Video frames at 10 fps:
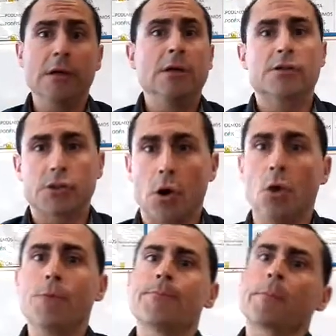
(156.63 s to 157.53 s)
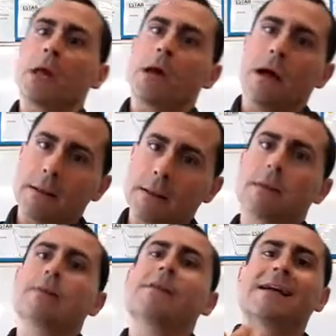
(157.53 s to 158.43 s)
So
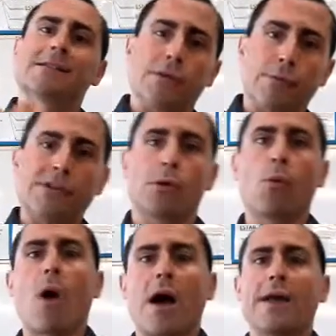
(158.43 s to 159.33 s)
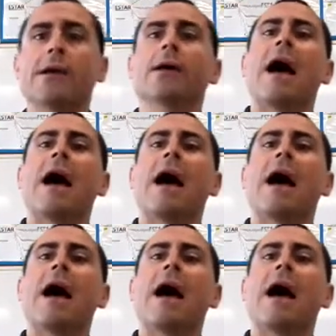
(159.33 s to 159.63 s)
that's the reason why